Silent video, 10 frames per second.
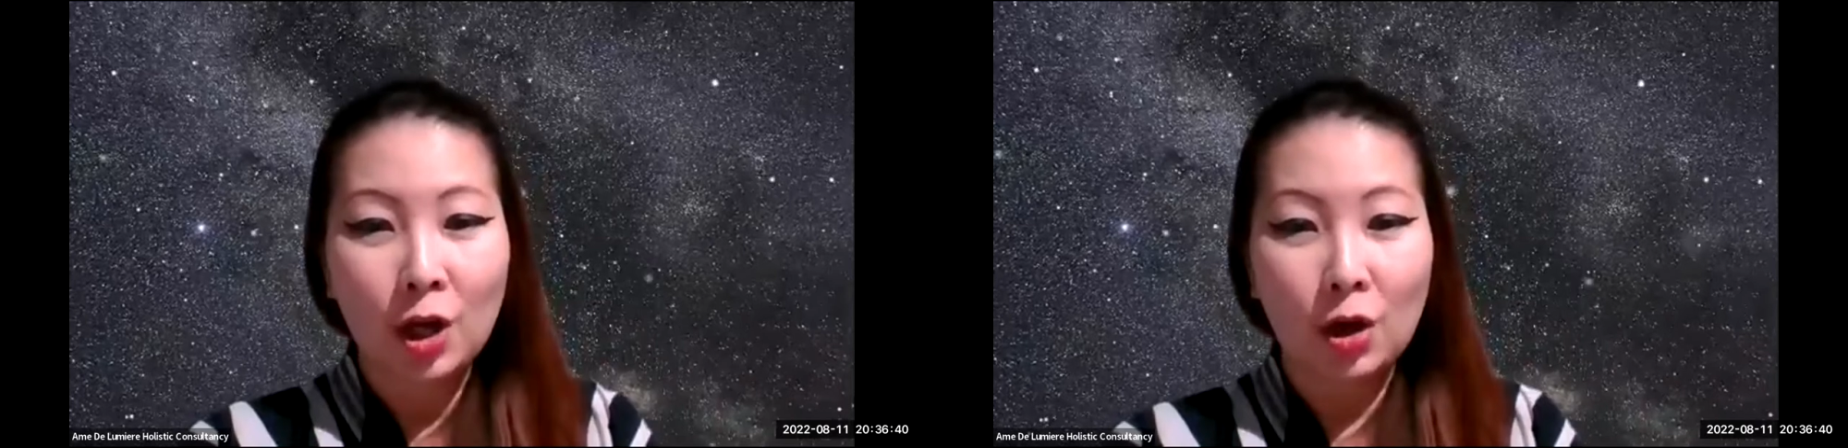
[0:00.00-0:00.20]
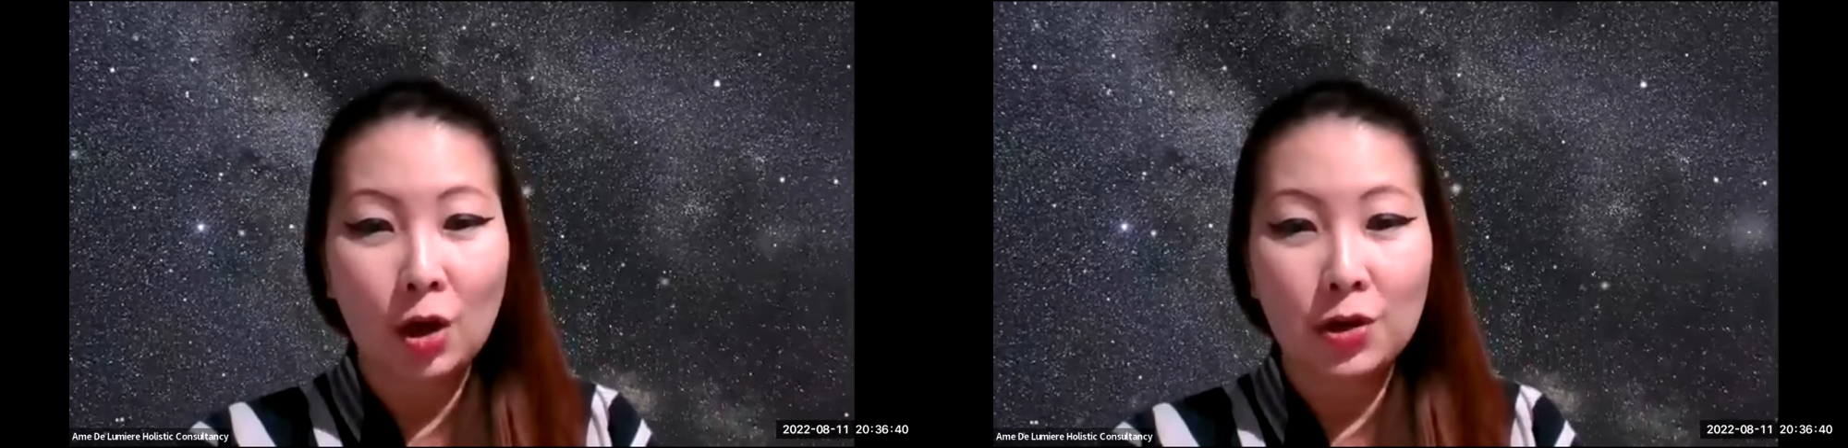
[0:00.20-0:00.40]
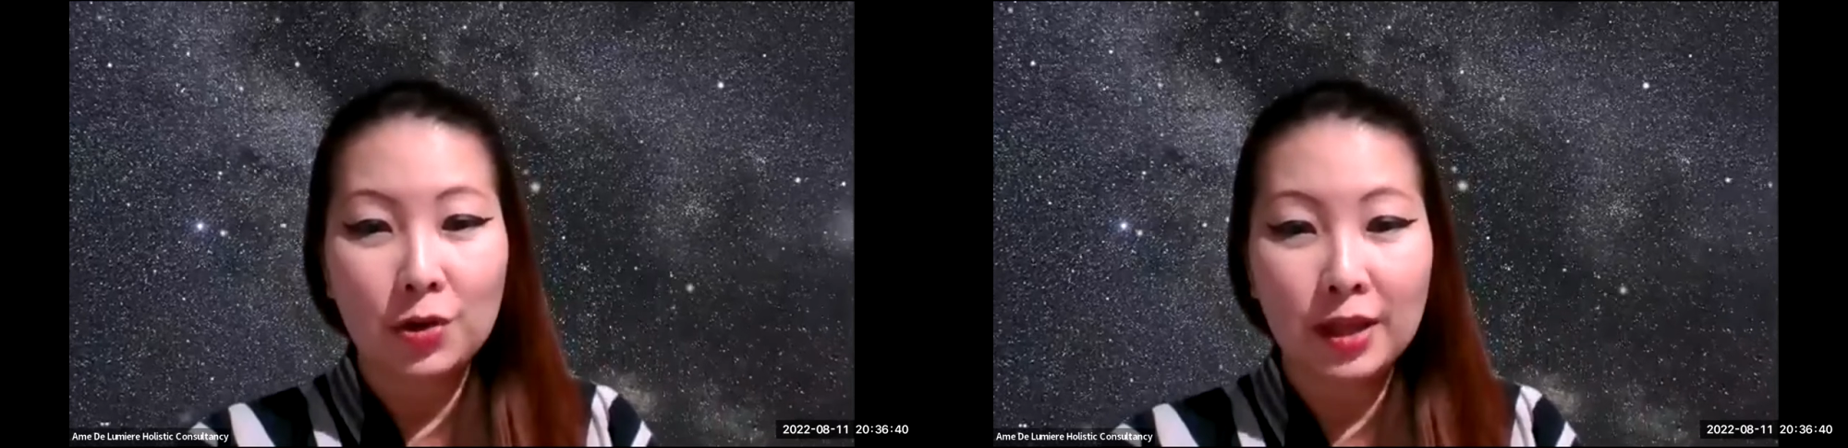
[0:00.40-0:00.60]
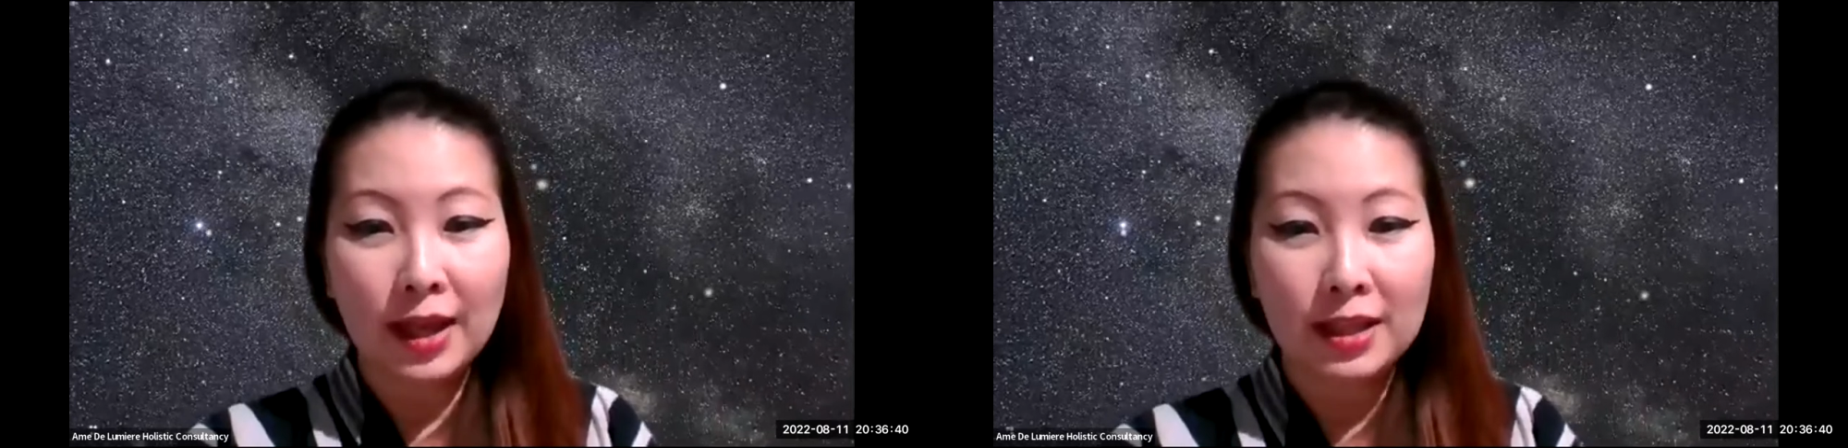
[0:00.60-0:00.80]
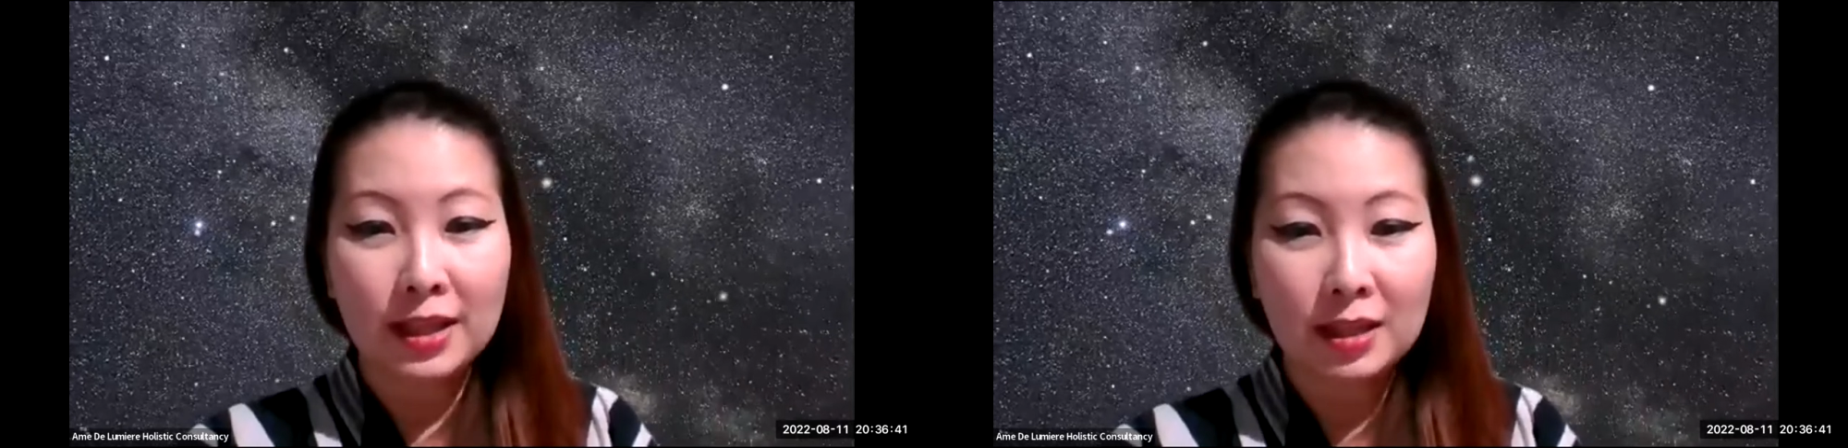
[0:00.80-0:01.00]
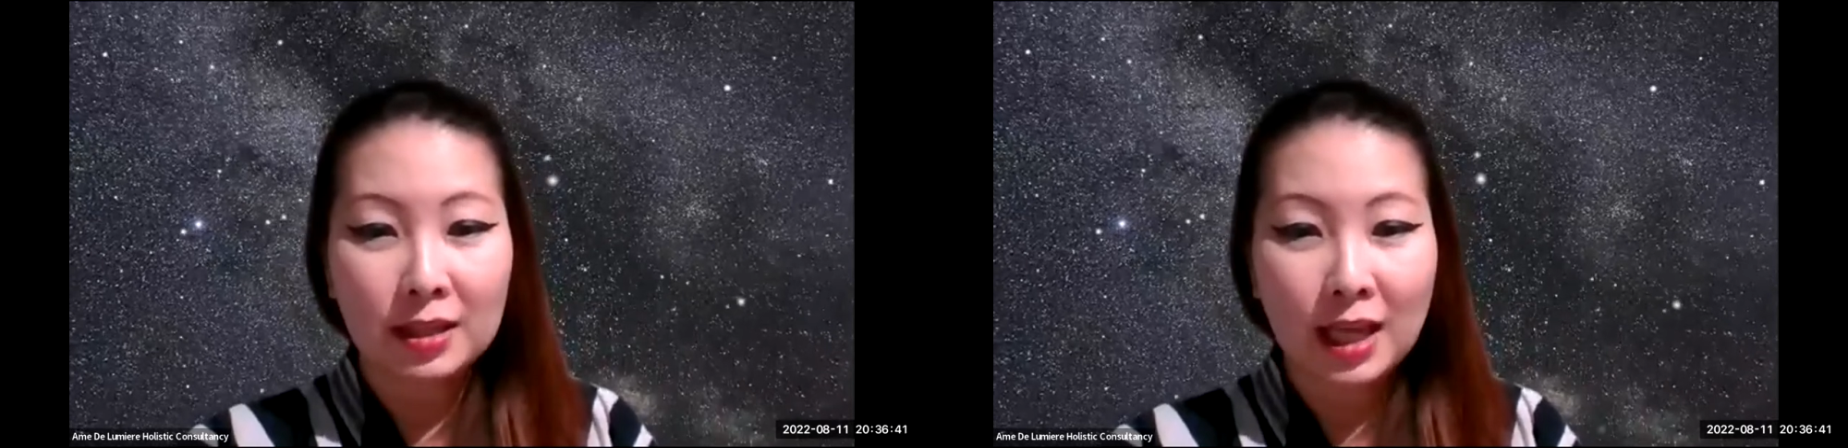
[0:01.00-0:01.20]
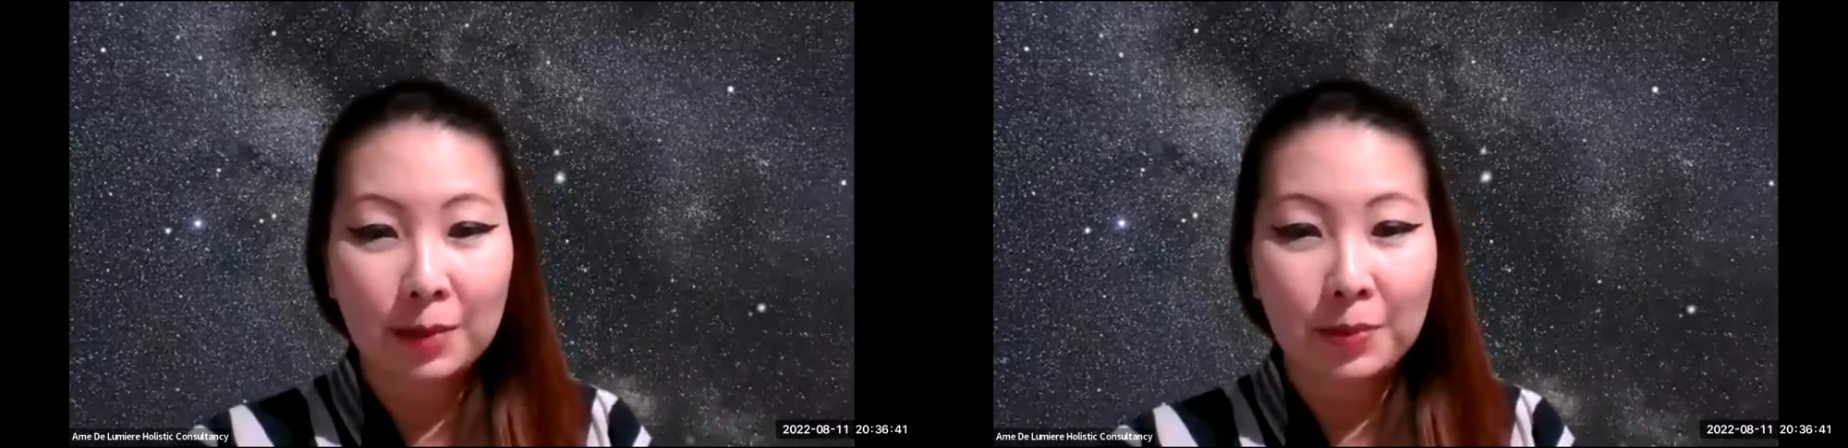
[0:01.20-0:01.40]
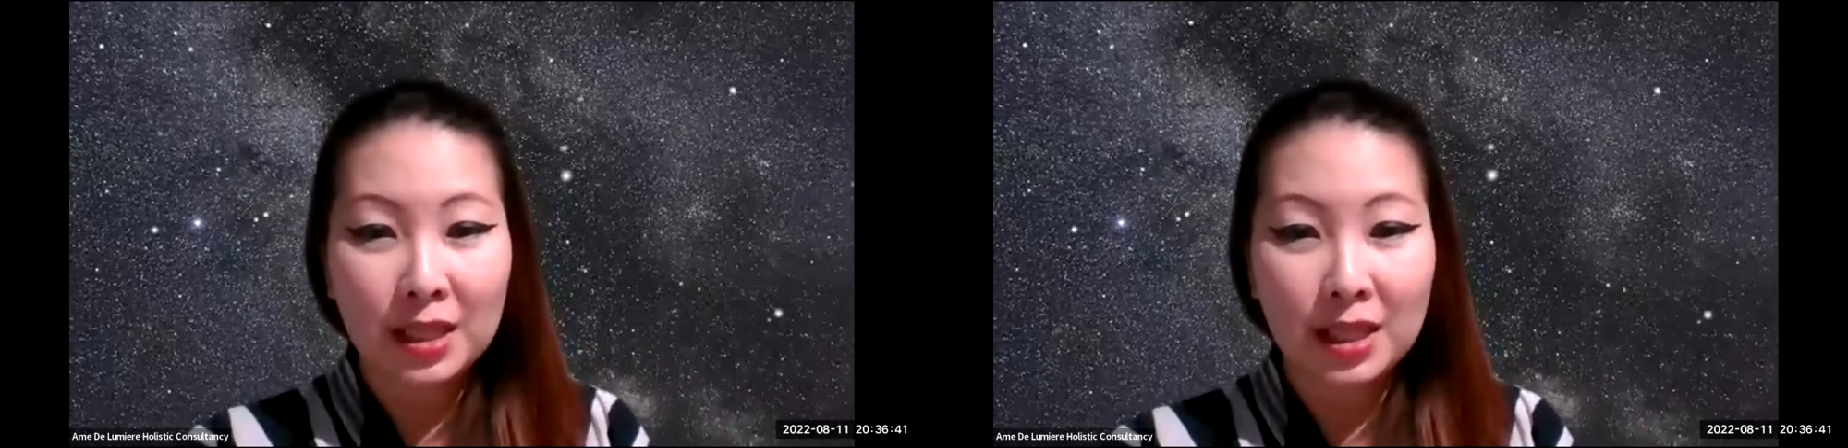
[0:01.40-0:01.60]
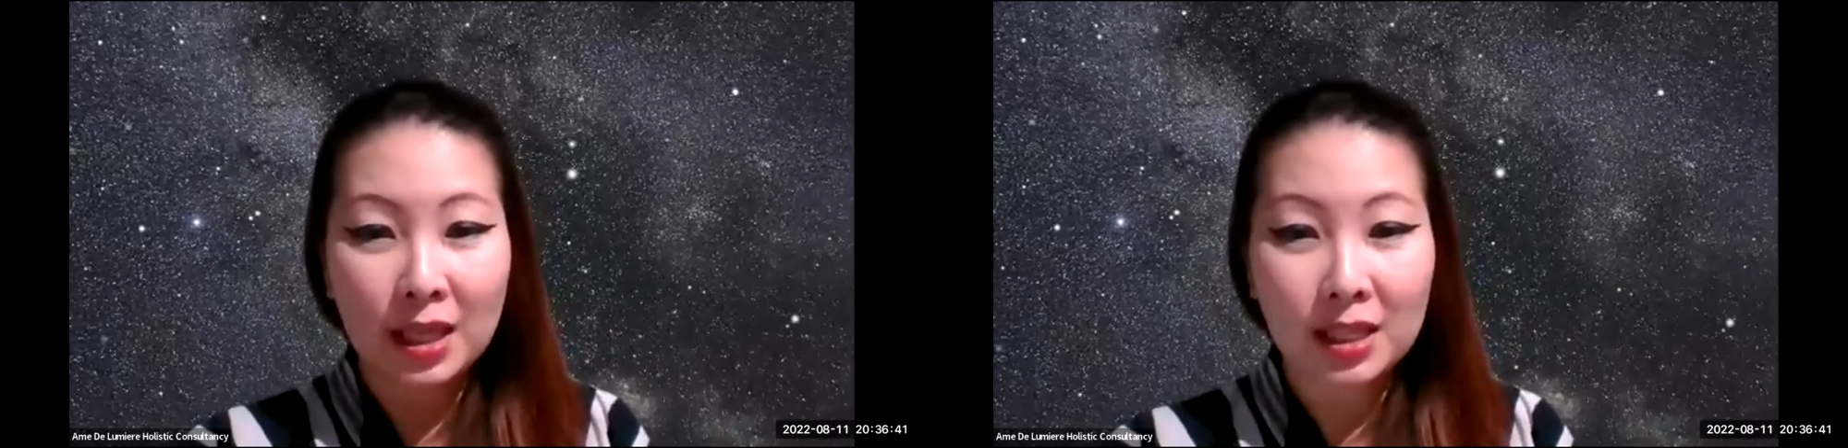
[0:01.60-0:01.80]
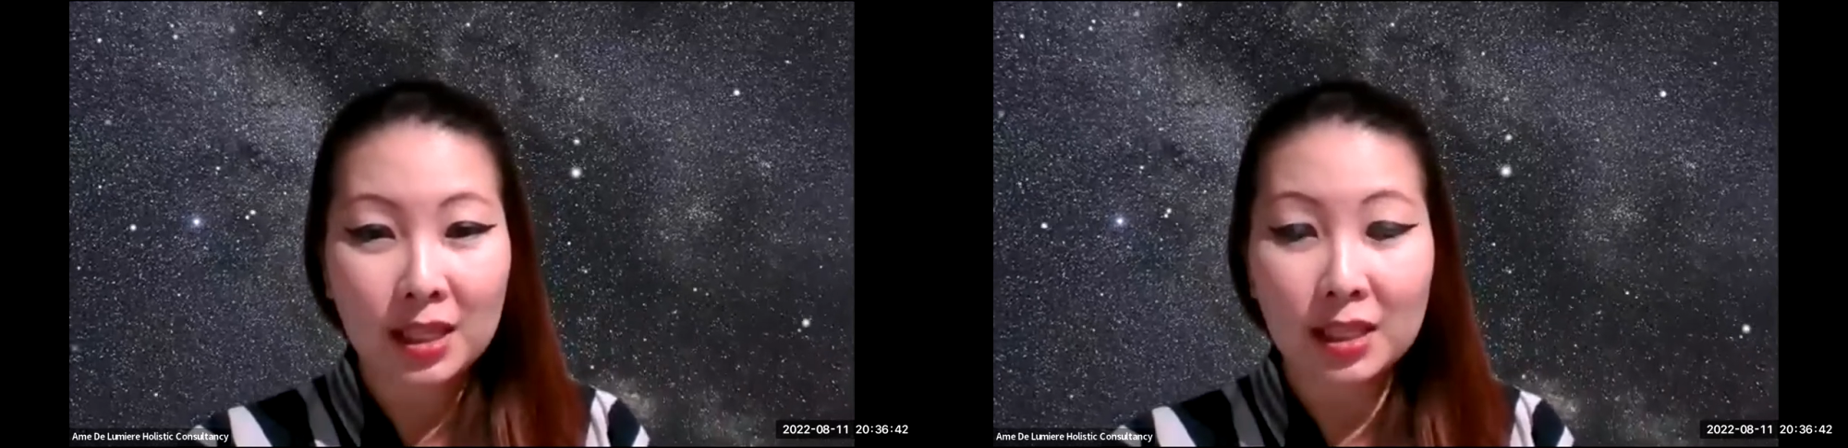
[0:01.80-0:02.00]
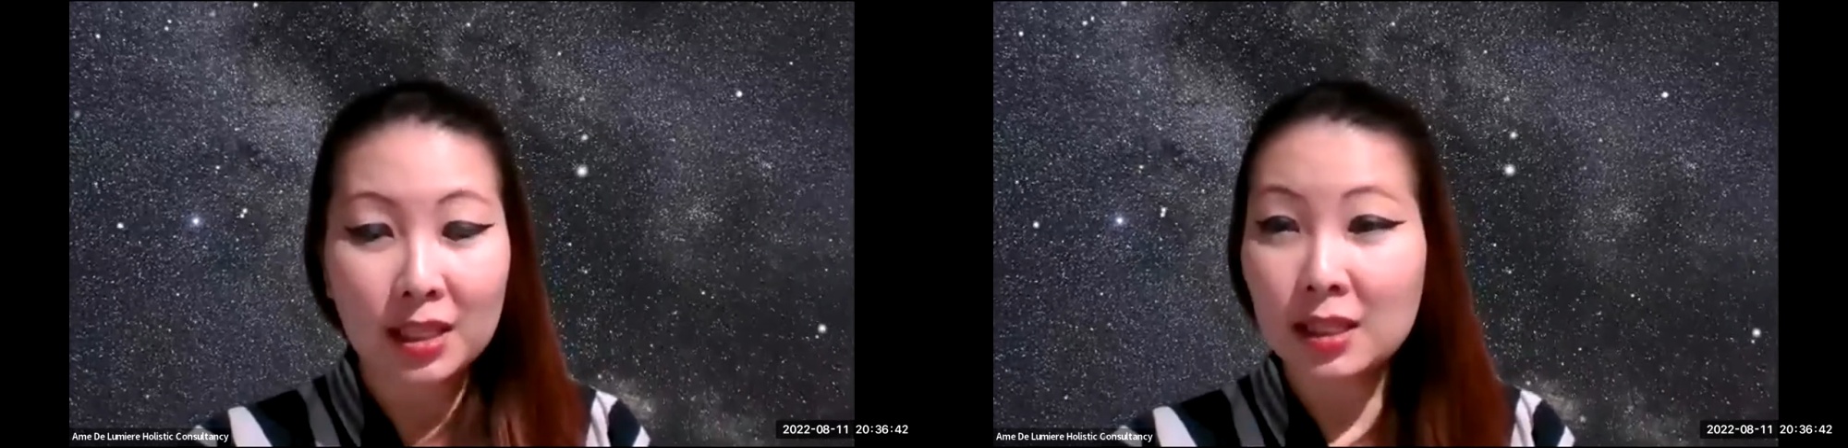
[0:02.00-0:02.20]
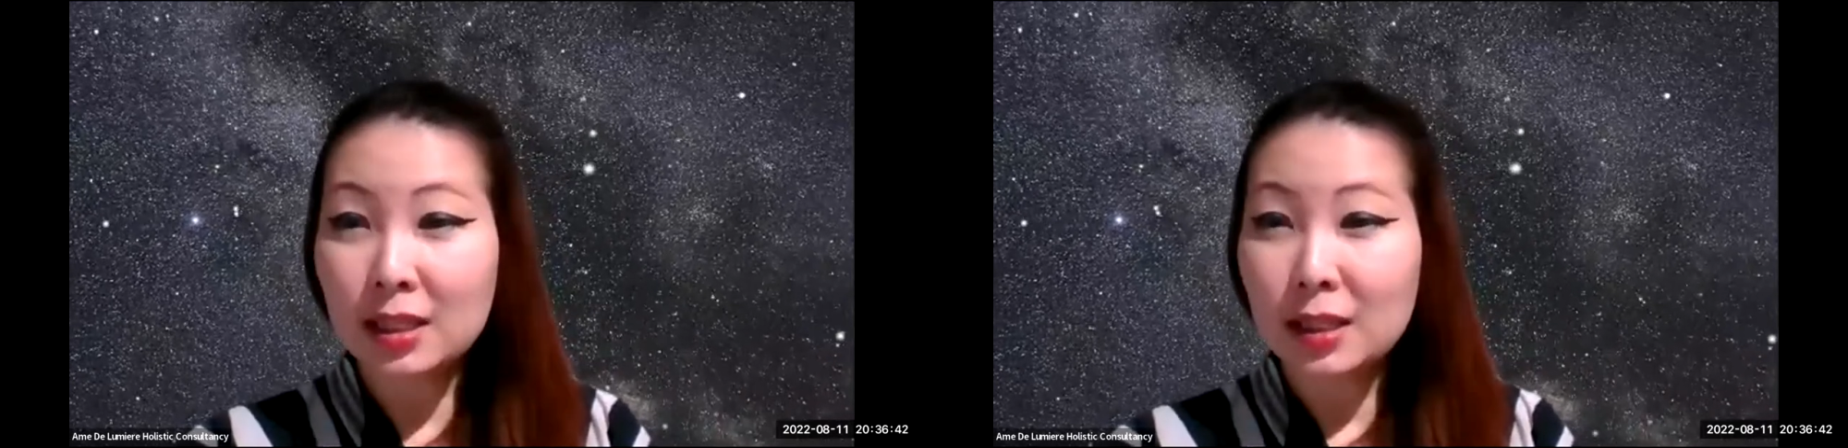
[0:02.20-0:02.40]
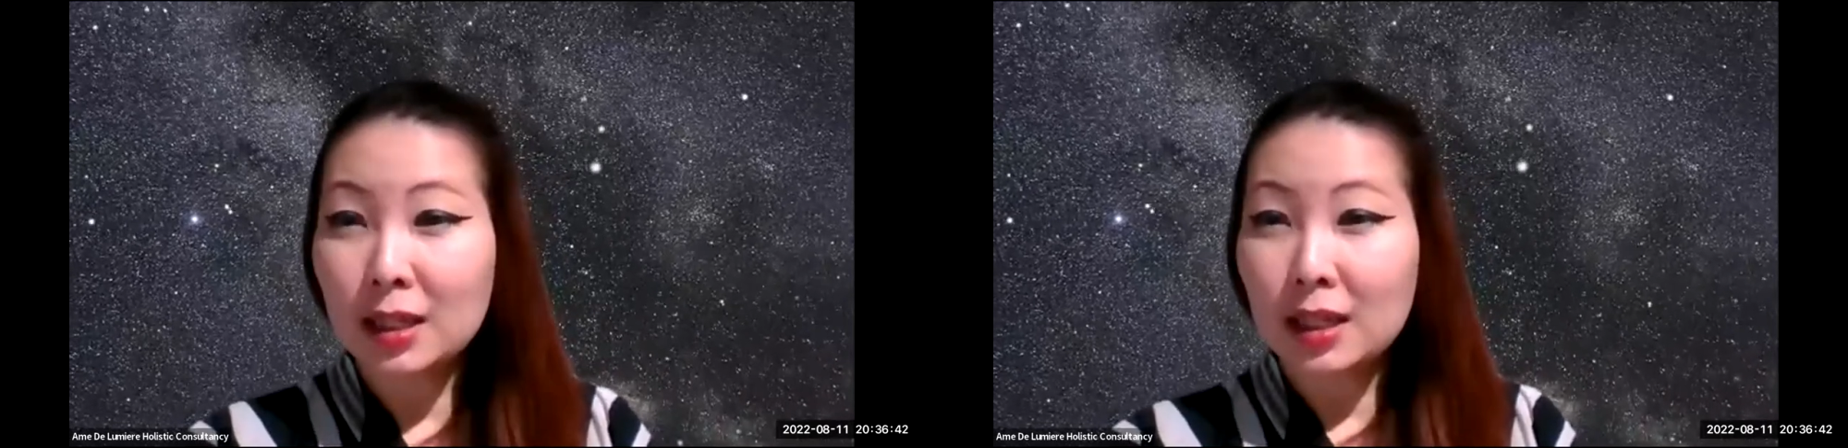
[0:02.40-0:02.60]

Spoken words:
or you can type it in the